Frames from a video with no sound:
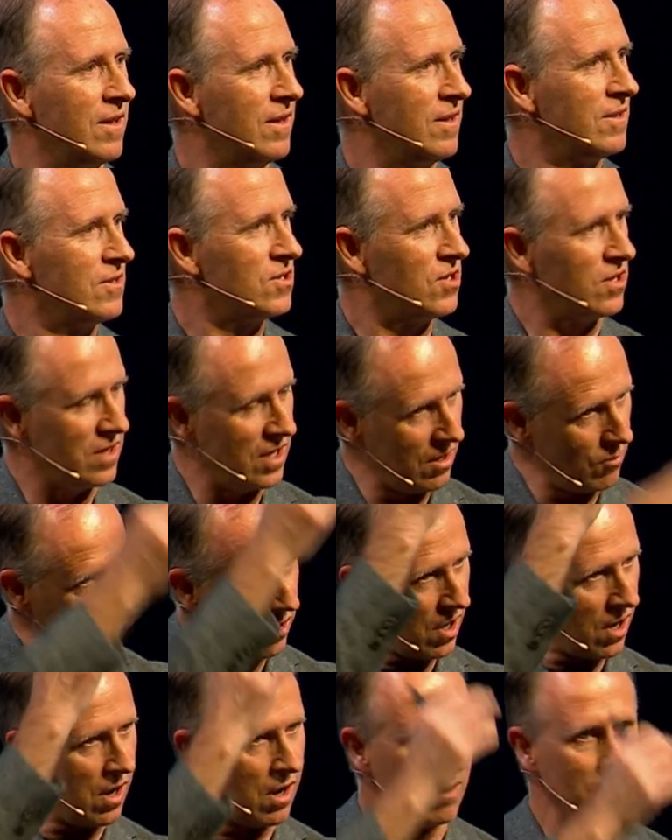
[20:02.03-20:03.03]
So there we
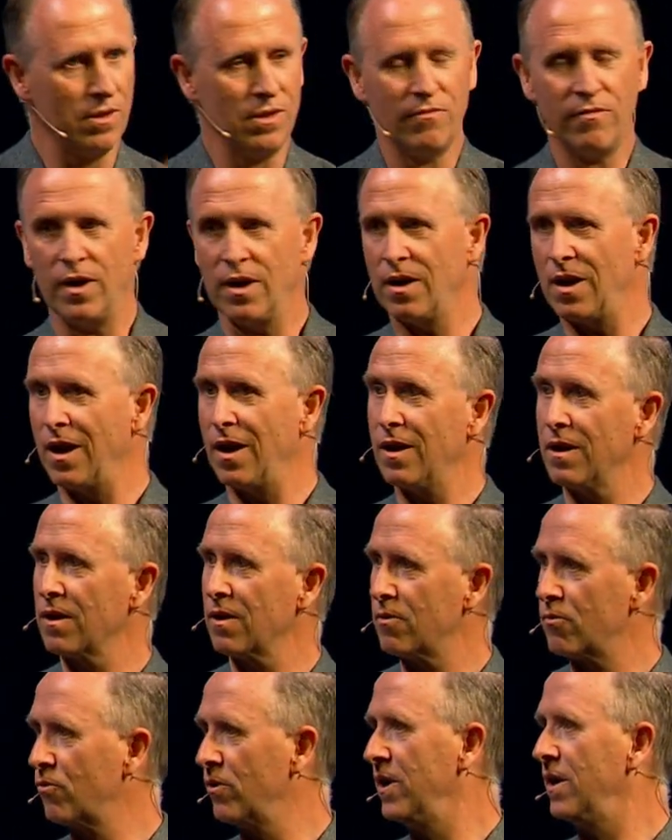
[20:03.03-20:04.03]
are in the Van Handel
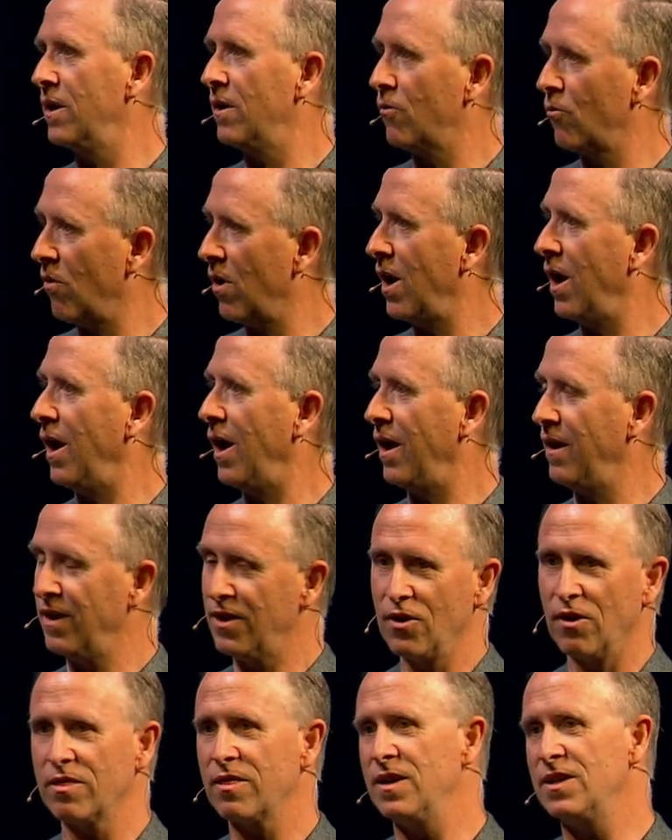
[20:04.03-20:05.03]
Arena, right? And you
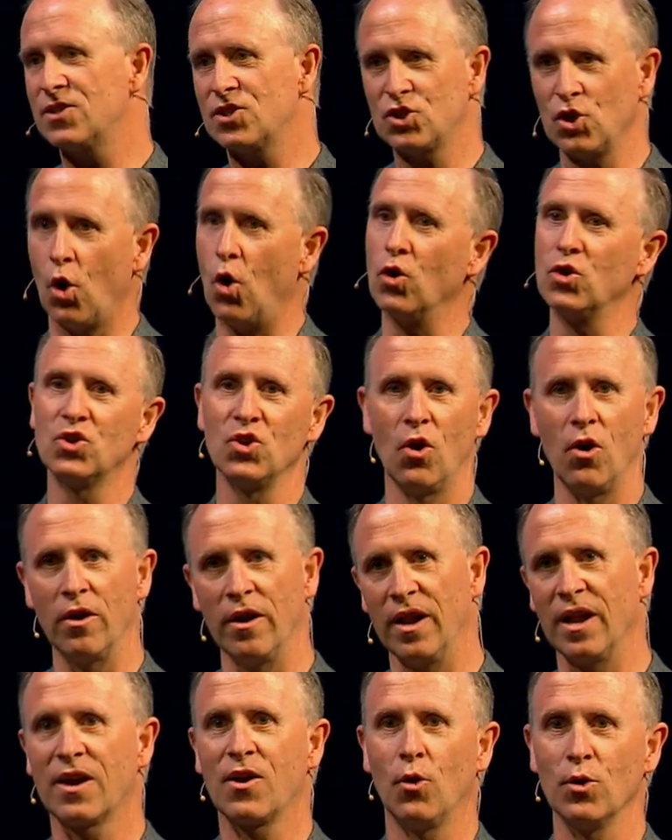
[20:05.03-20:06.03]
got these songs on,
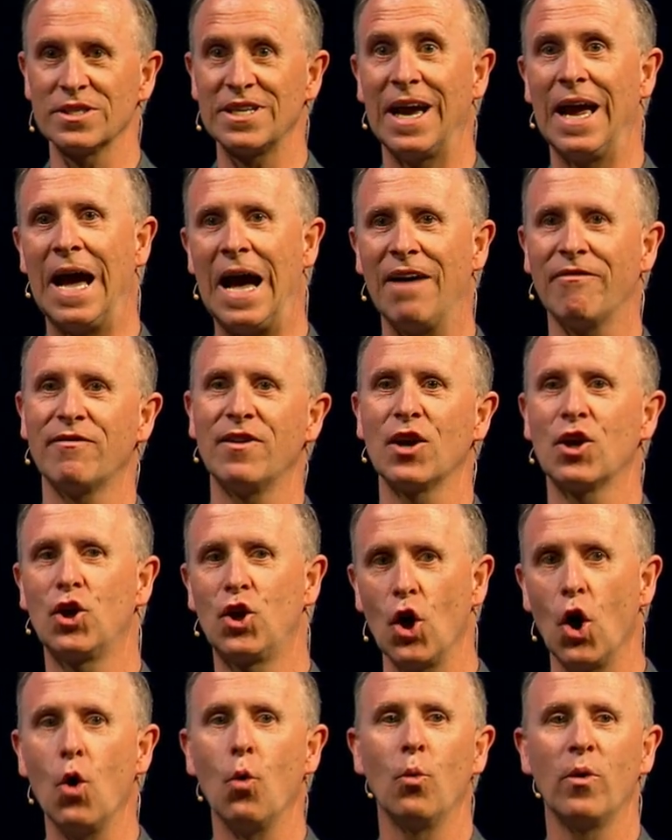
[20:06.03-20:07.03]
and of course I have to
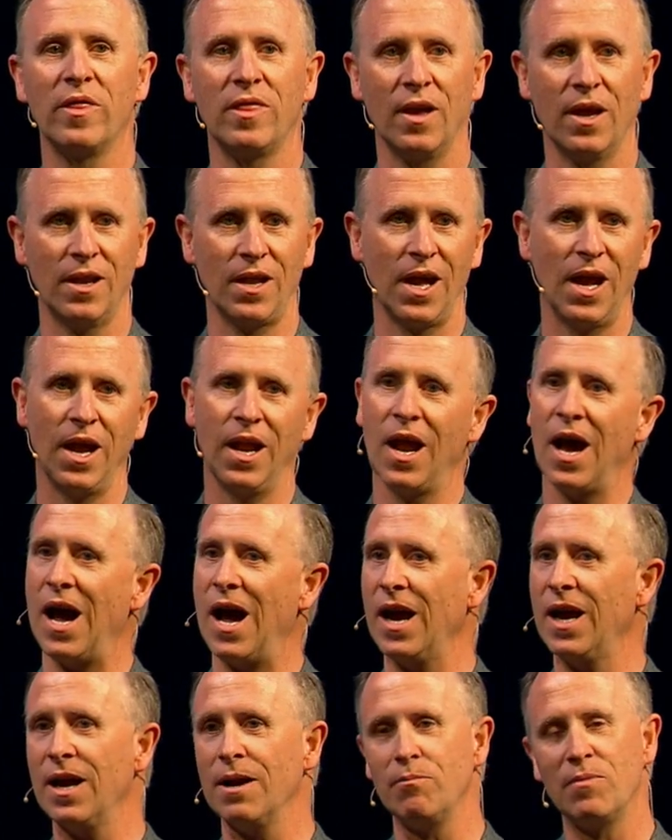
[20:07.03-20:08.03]
go with it. And
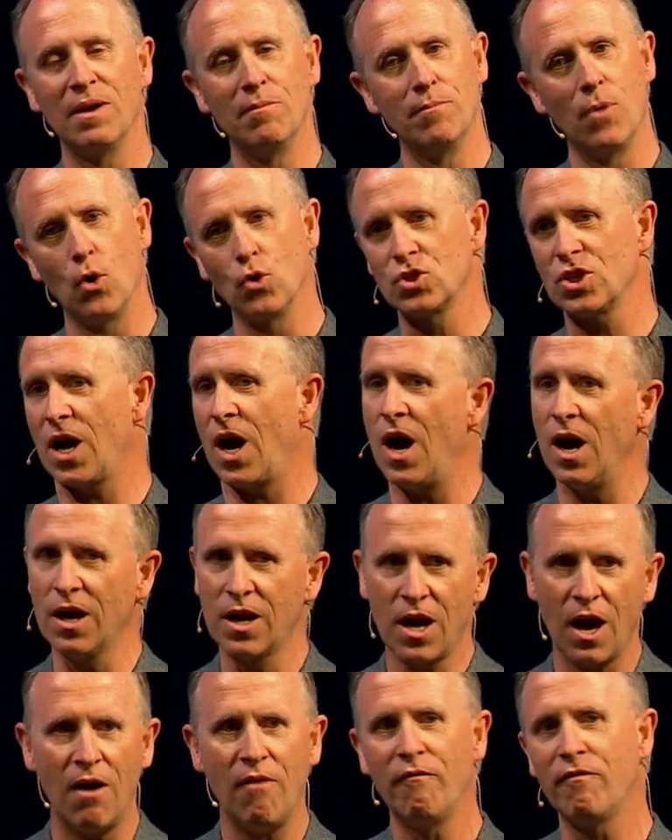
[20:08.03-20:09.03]
I am the most
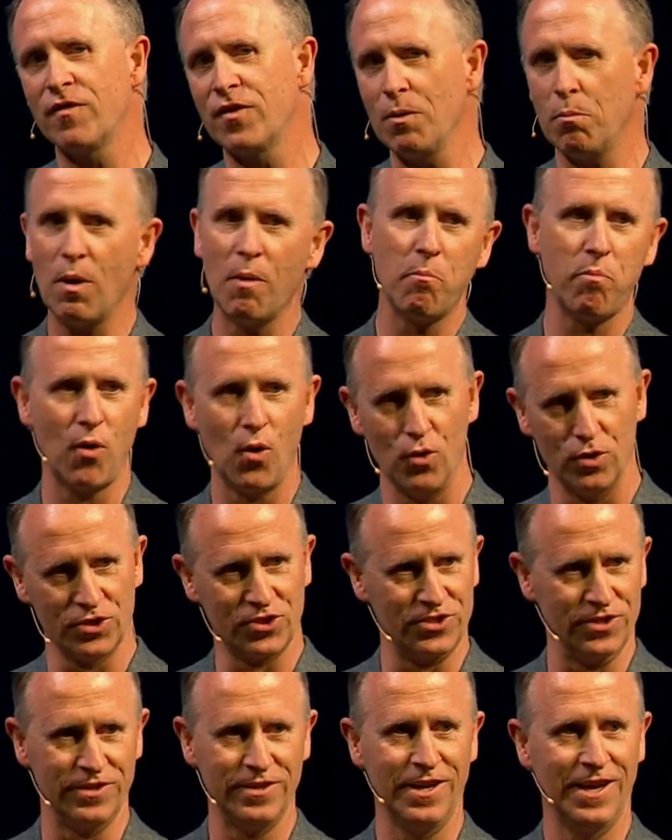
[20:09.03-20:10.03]
uncomfortable
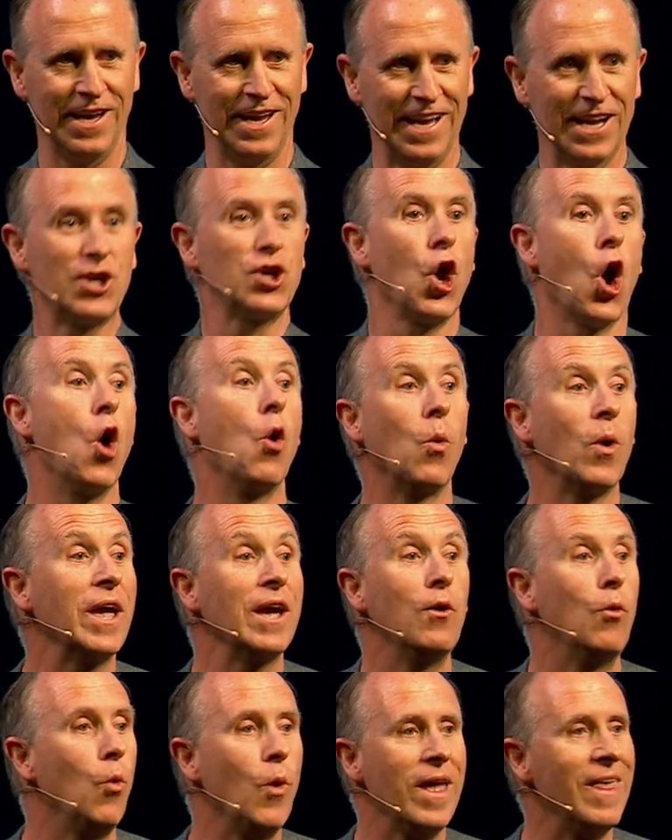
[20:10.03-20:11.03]
person
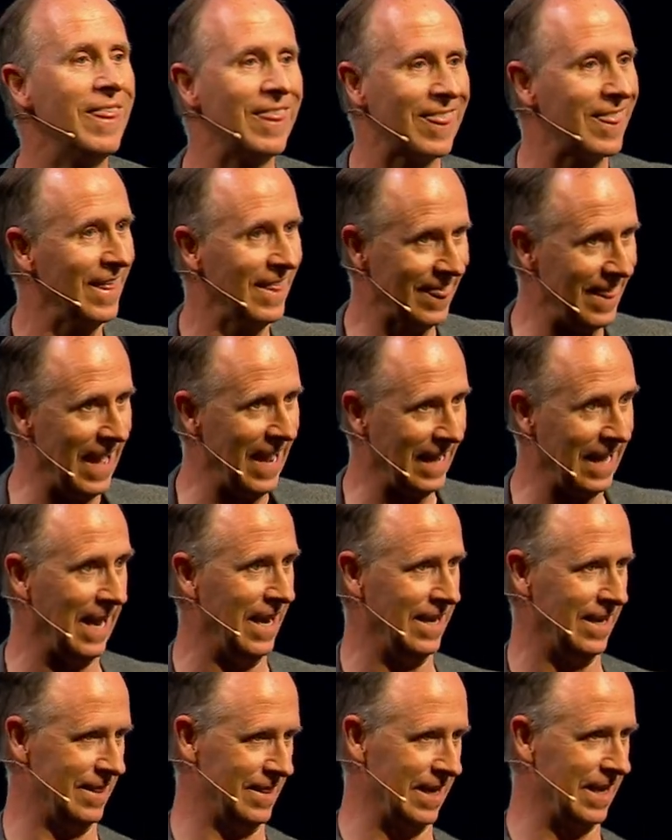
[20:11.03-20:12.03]
going with that
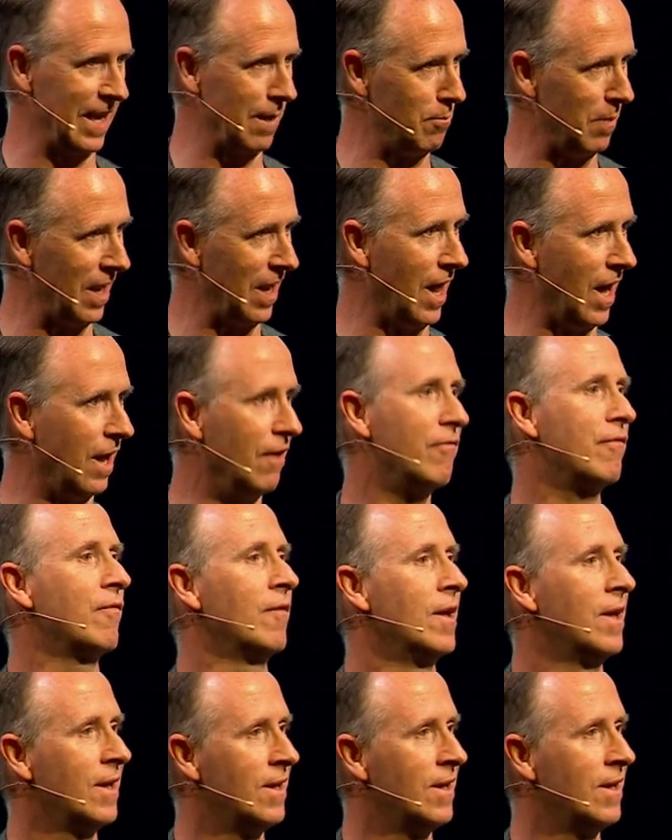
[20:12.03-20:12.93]
kind of thing in my life.